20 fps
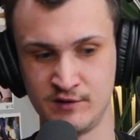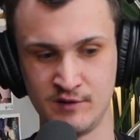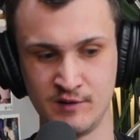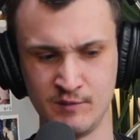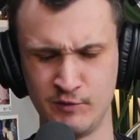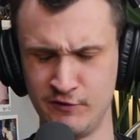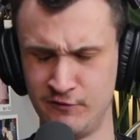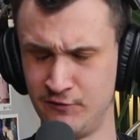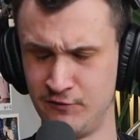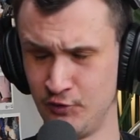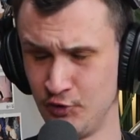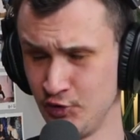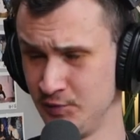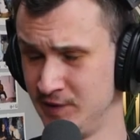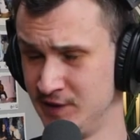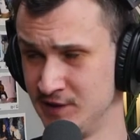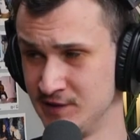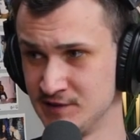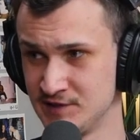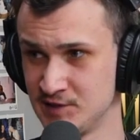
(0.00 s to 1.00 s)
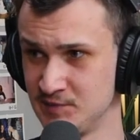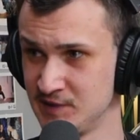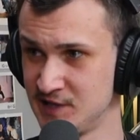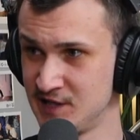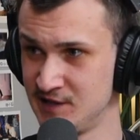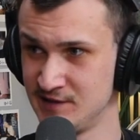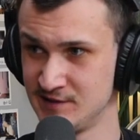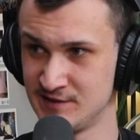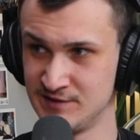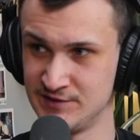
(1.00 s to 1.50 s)
before me in some
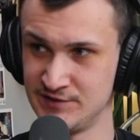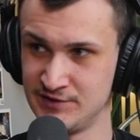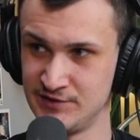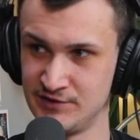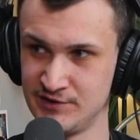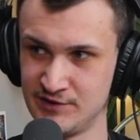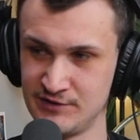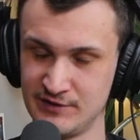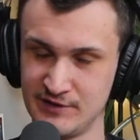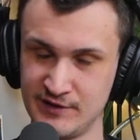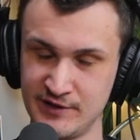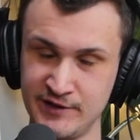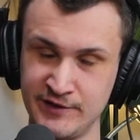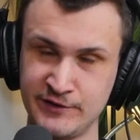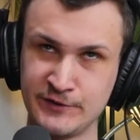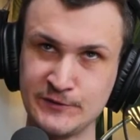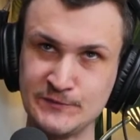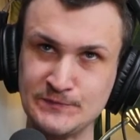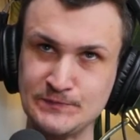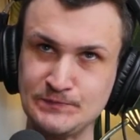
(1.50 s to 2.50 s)
cases, like